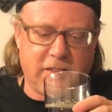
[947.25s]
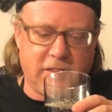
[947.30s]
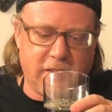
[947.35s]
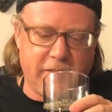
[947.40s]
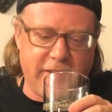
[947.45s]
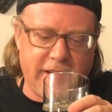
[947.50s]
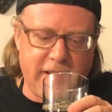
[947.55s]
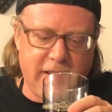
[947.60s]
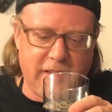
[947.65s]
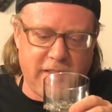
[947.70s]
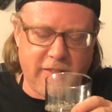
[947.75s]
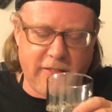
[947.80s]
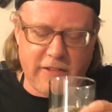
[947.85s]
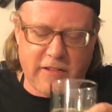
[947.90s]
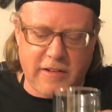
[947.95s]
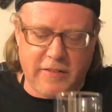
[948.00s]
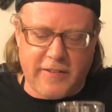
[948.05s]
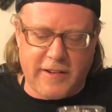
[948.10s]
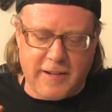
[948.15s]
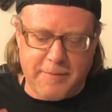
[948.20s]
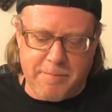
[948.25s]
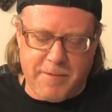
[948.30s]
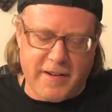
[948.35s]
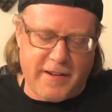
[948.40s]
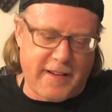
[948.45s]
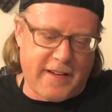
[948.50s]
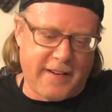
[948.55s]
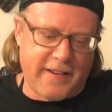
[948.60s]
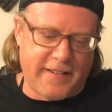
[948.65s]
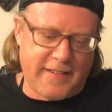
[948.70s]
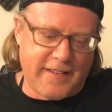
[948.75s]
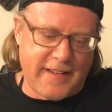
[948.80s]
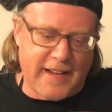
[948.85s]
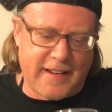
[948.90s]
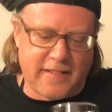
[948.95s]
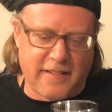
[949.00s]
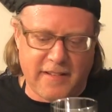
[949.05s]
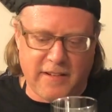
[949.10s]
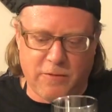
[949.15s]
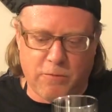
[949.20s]
So let me see if I can pick out
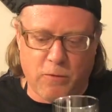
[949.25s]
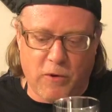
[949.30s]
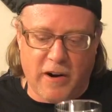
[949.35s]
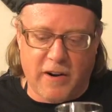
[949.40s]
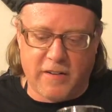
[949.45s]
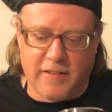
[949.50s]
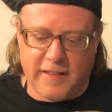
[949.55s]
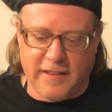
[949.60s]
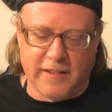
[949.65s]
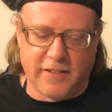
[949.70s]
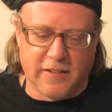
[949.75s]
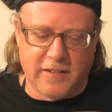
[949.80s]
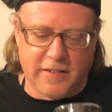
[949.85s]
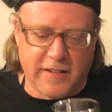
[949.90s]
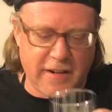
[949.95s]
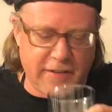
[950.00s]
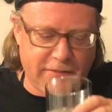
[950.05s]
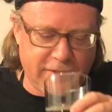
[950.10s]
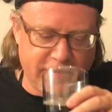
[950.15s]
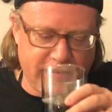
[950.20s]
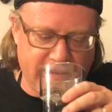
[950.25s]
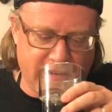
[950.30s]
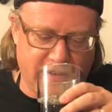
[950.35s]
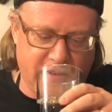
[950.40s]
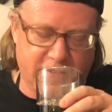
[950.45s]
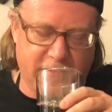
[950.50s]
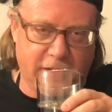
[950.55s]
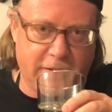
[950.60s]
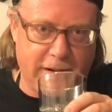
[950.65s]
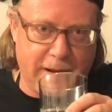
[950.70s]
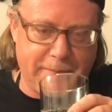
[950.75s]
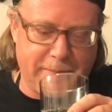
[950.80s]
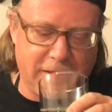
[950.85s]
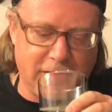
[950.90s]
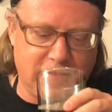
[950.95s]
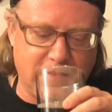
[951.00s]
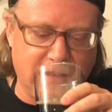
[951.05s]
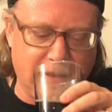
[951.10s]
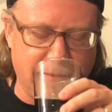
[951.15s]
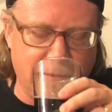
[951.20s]
exactly where things are different here to wrap
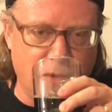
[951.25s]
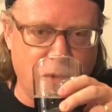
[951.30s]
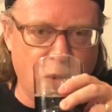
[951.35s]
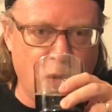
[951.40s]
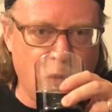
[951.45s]
this up.